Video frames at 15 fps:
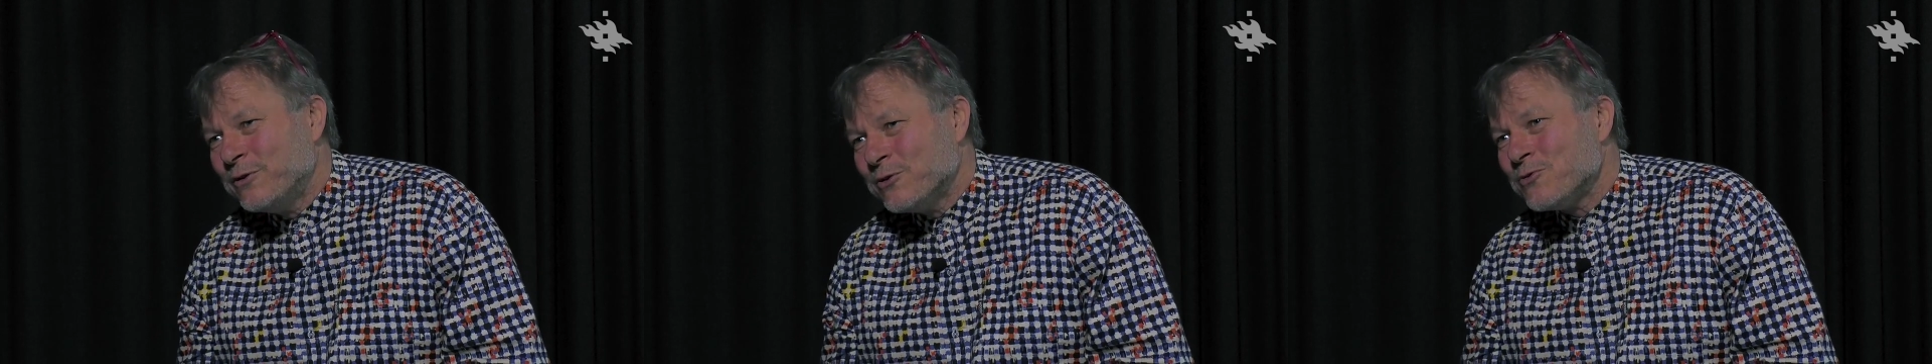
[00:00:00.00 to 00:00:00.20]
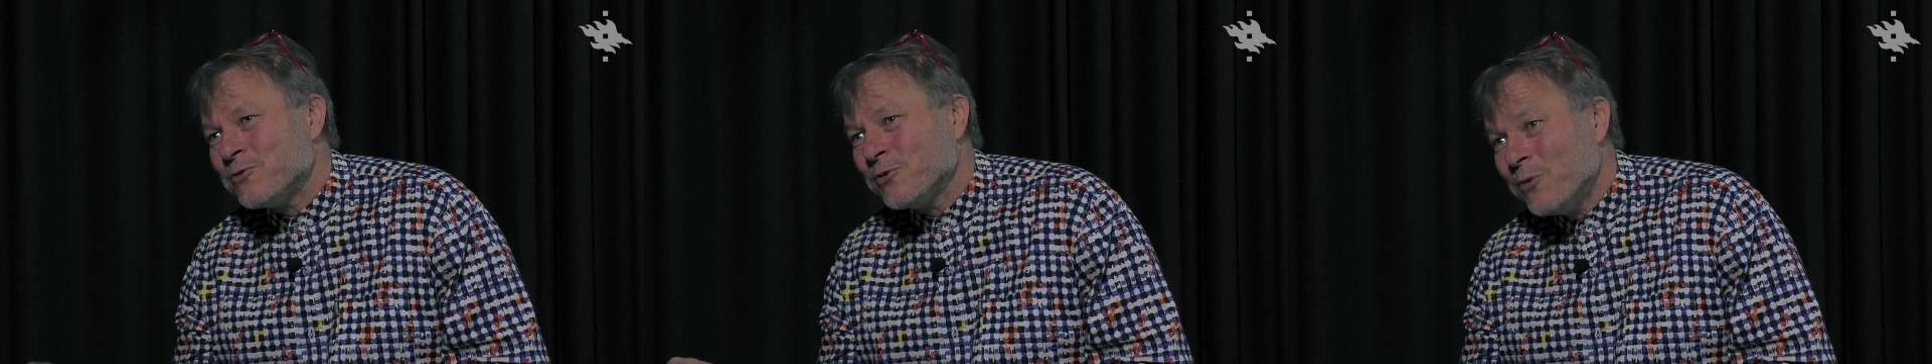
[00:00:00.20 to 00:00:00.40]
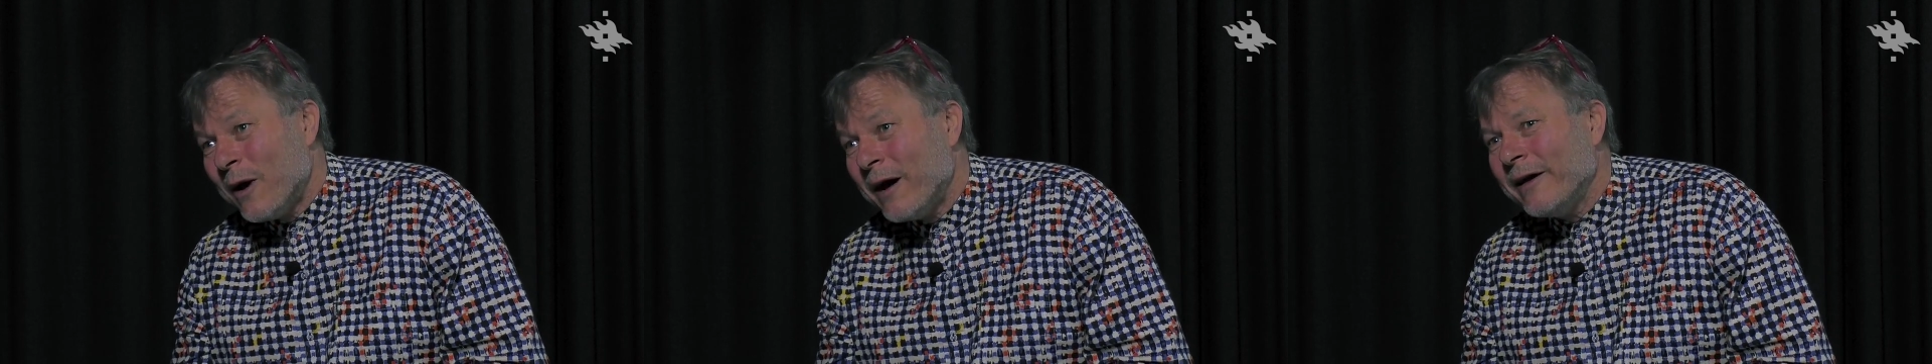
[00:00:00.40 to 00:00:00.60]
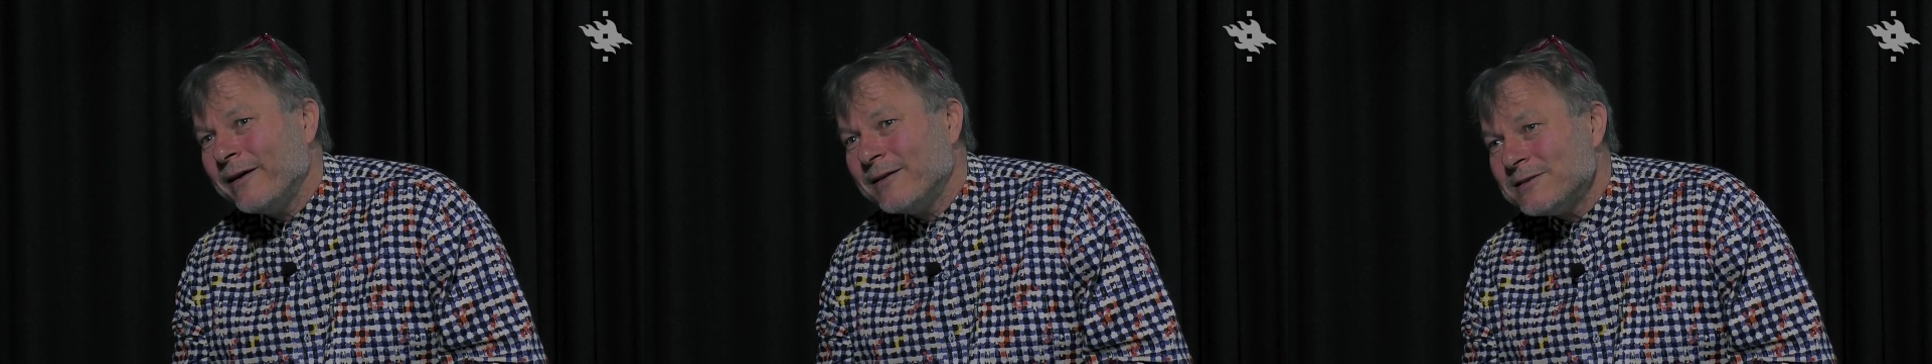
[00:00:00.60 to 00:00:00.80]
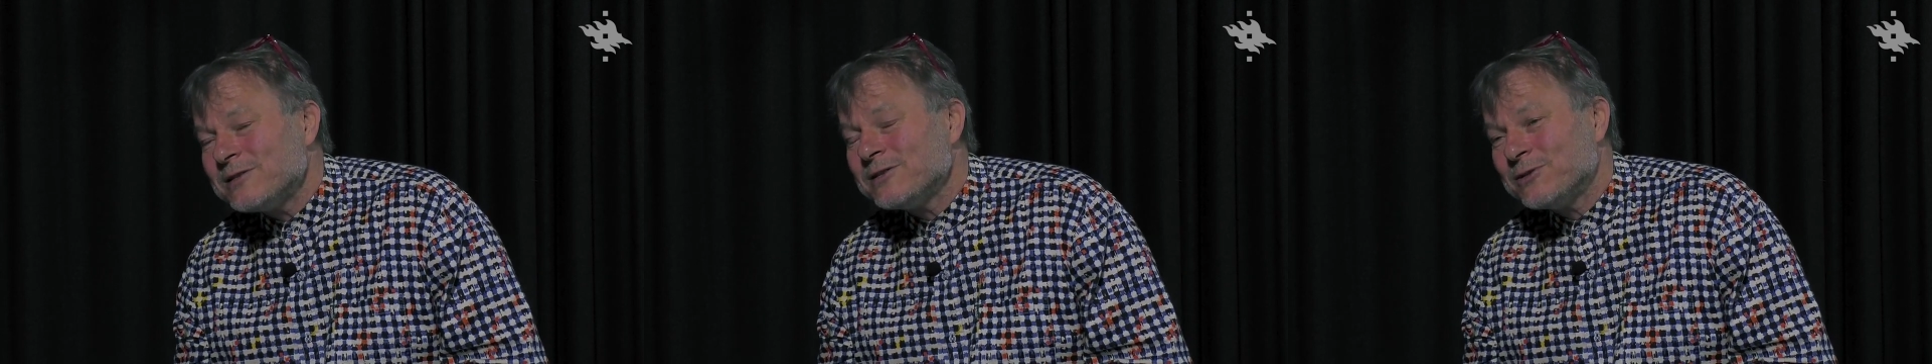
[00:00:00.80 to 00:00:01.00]

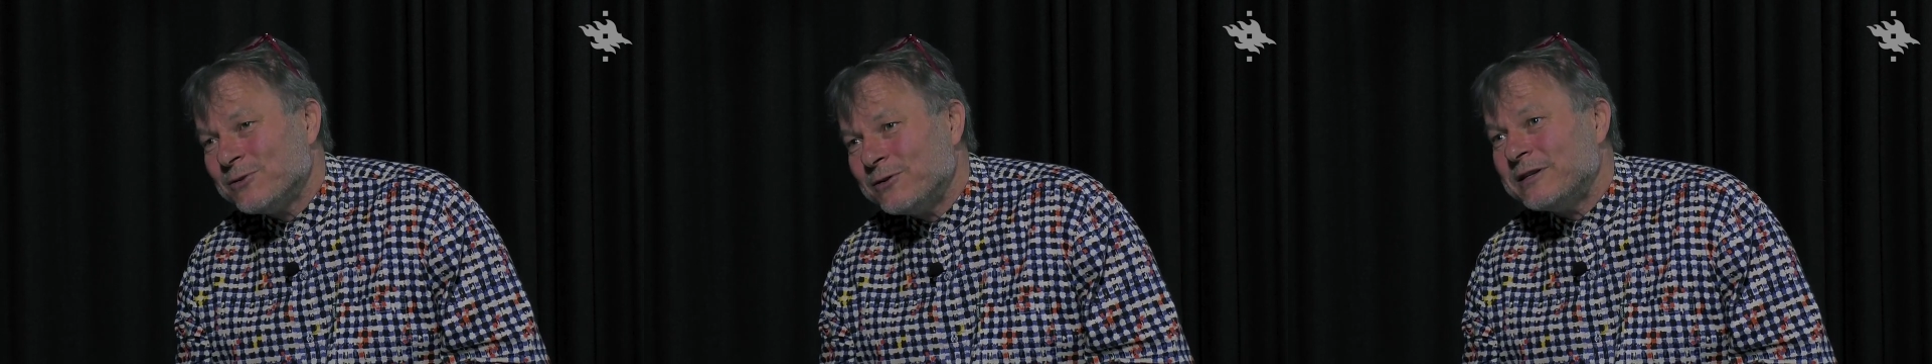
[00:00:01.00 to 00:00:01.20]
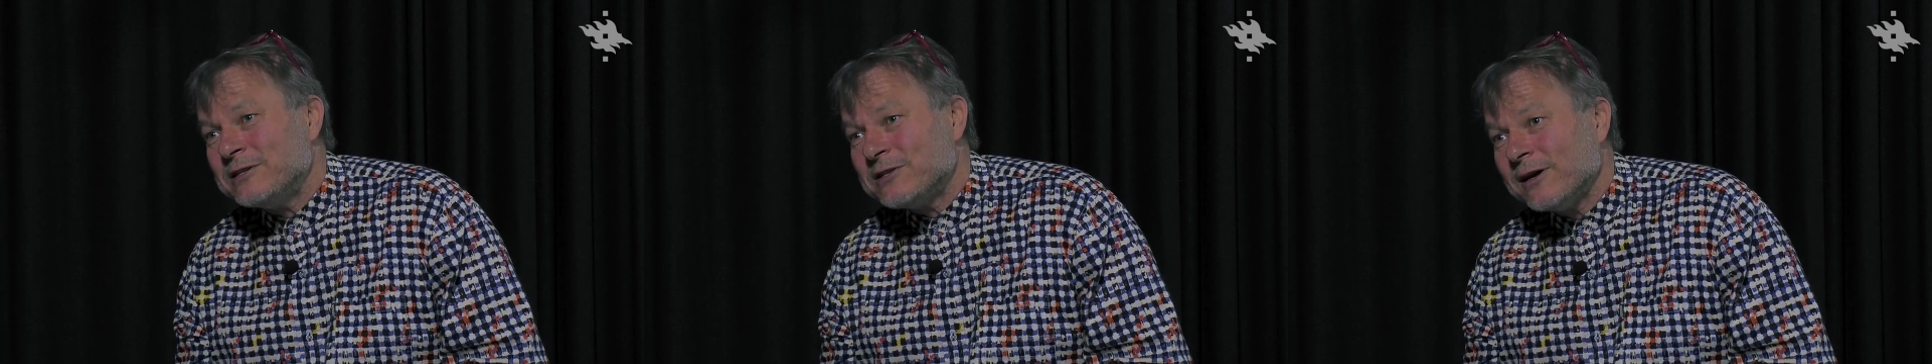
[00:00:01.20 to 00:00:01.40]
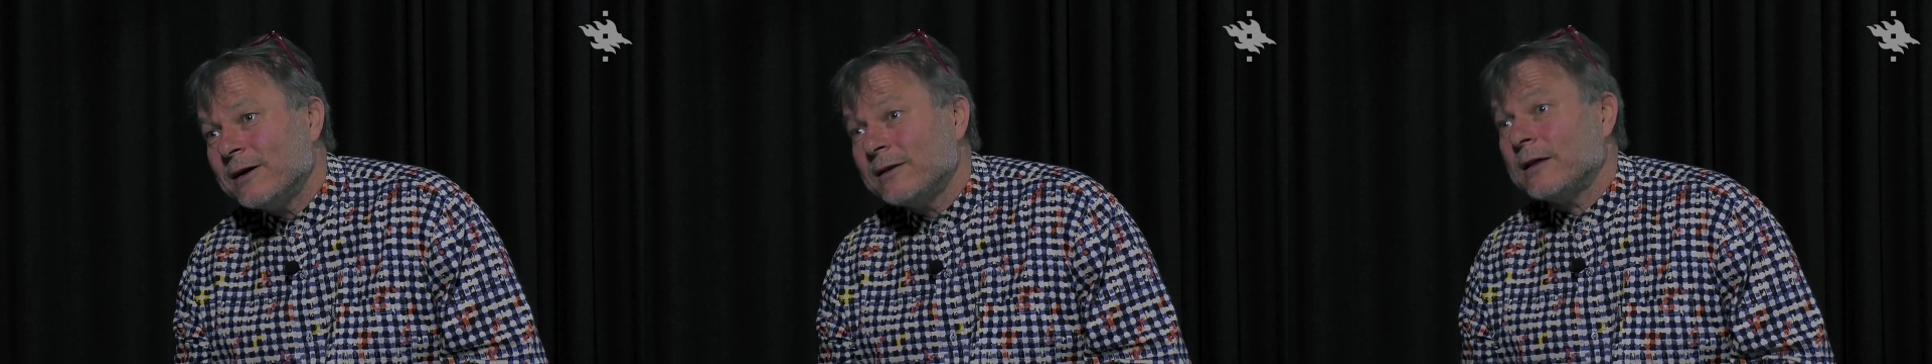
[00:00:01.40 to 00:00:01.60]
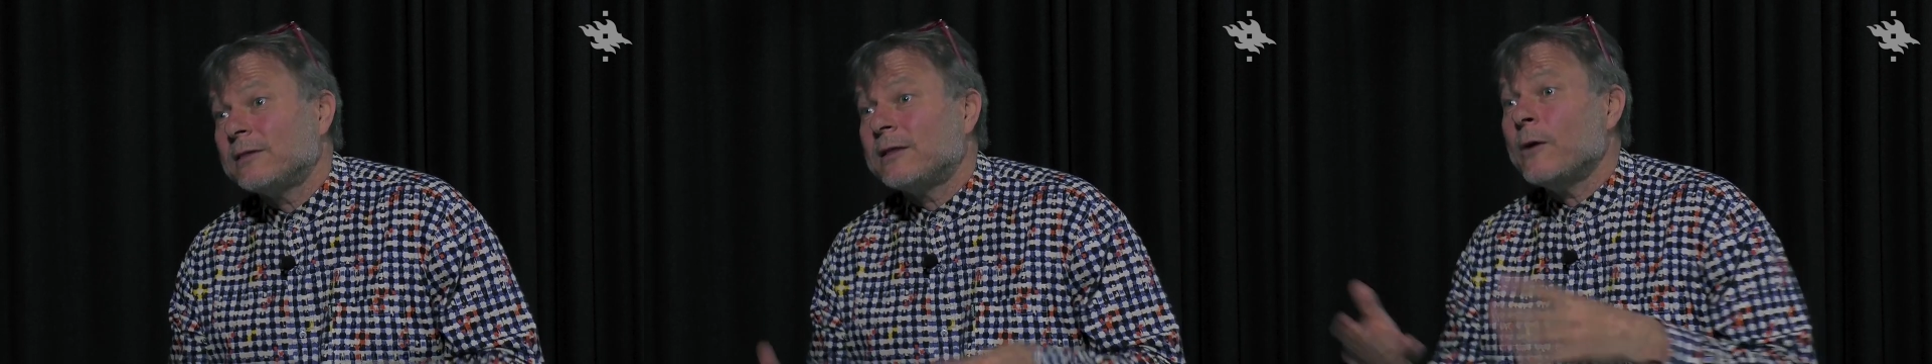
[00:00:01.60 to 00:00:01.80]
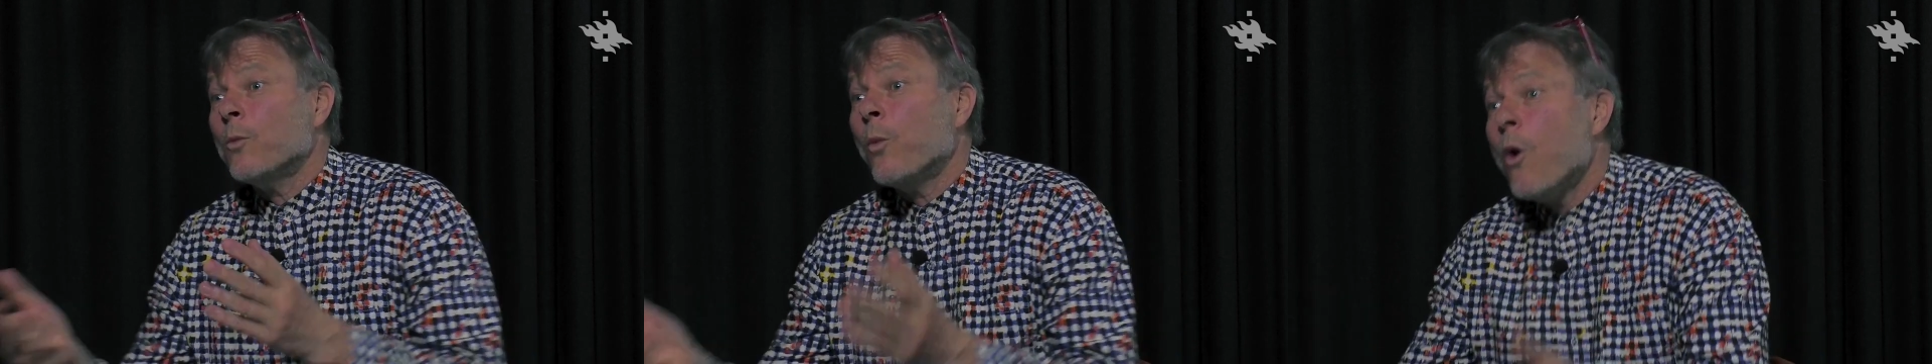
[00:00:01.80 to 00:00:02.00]
Uruguayans to decide that
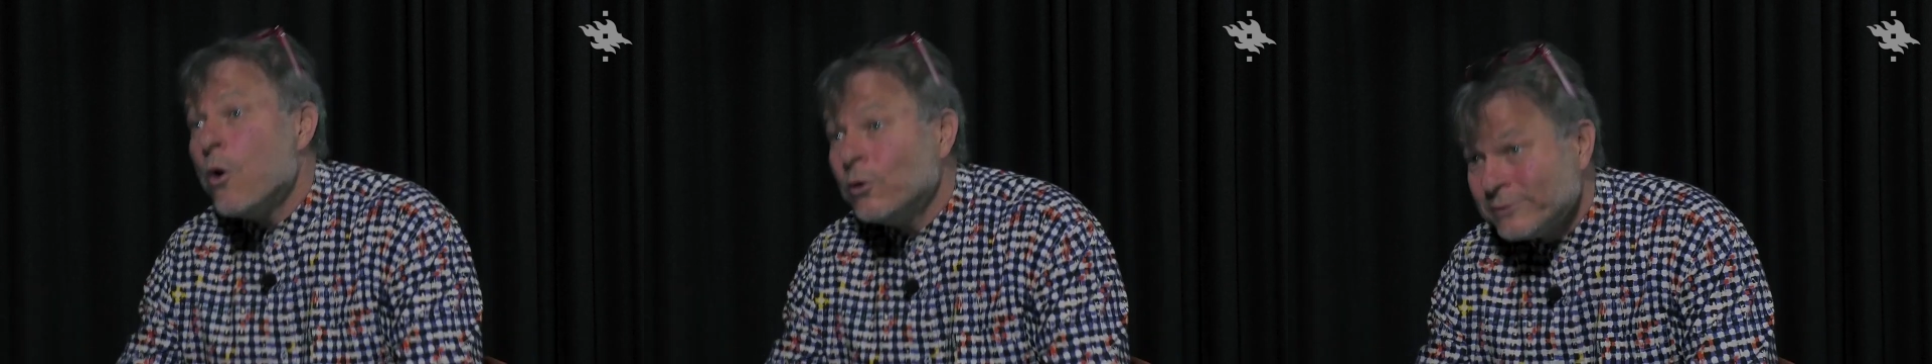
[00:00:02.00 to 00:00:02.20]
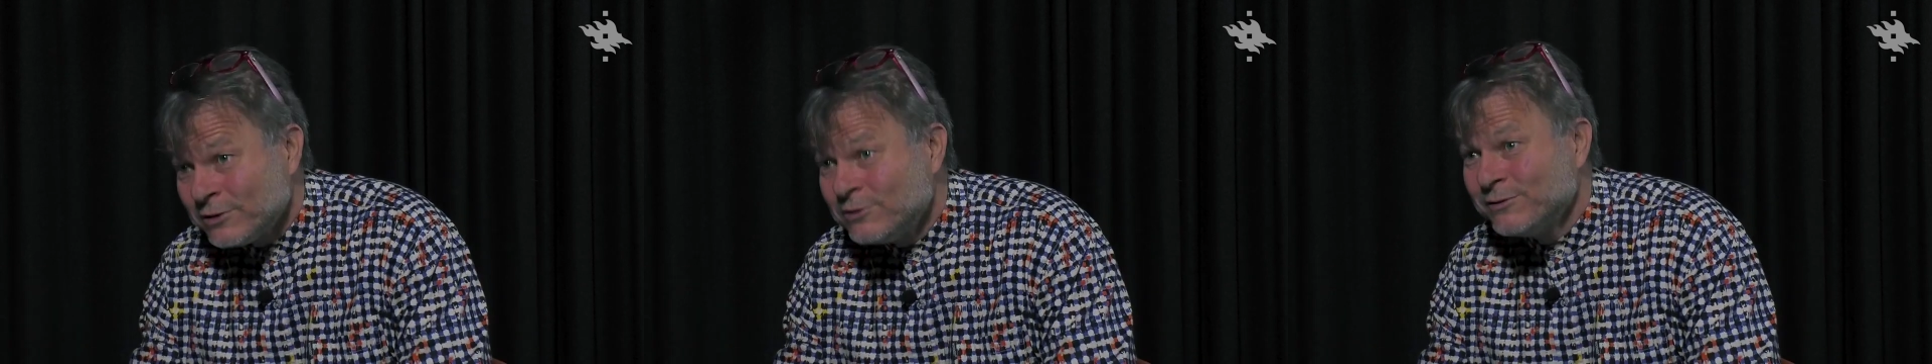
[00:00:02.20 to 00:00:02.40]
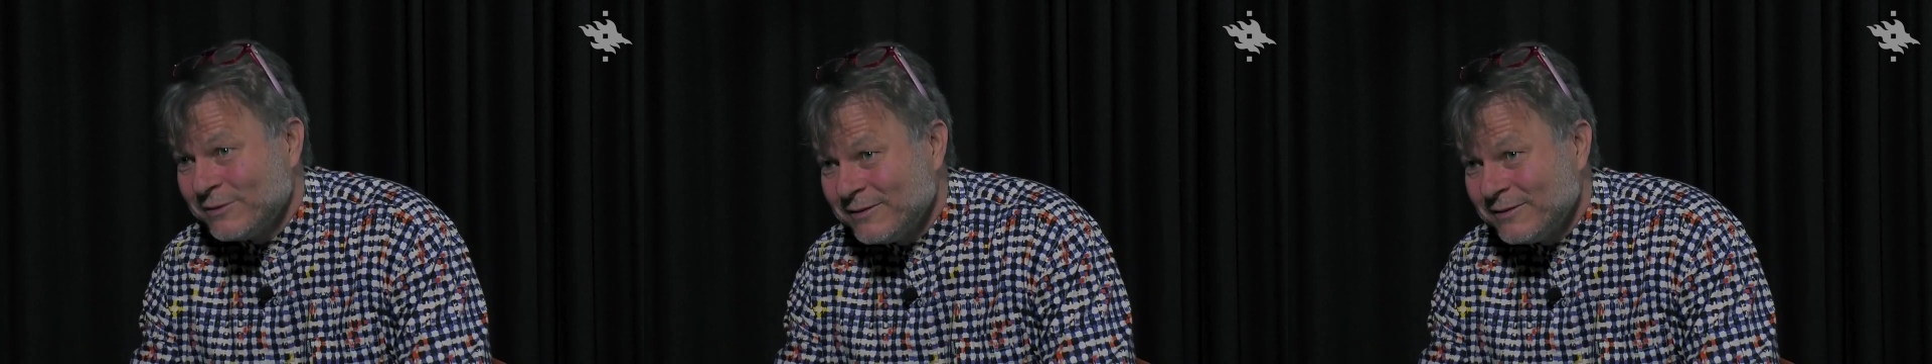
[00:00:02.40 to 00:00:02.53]
they want